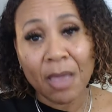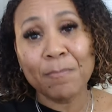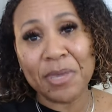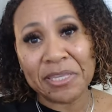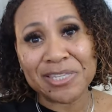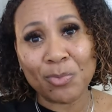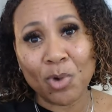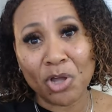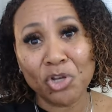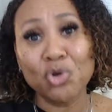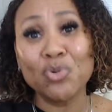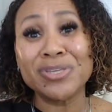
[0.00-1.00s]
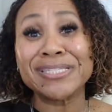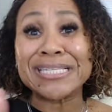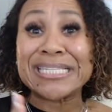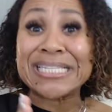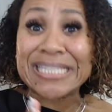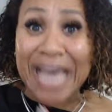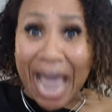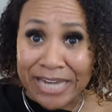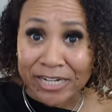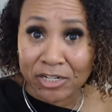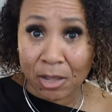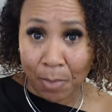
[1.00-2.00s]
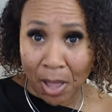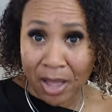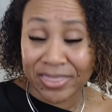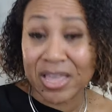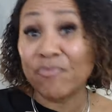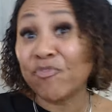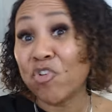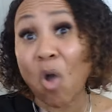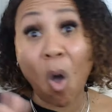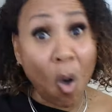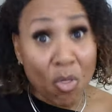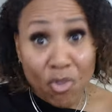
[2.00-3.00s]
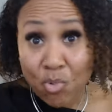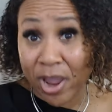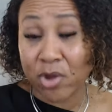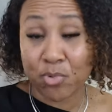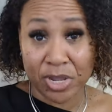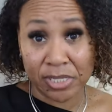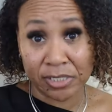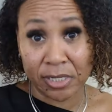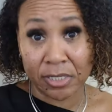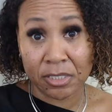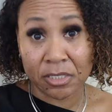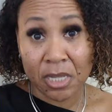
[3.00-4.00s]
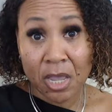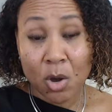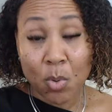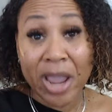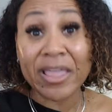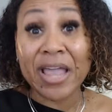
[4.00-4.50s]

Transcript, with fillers: Be someone who has decided upon them for all the right reasons, right?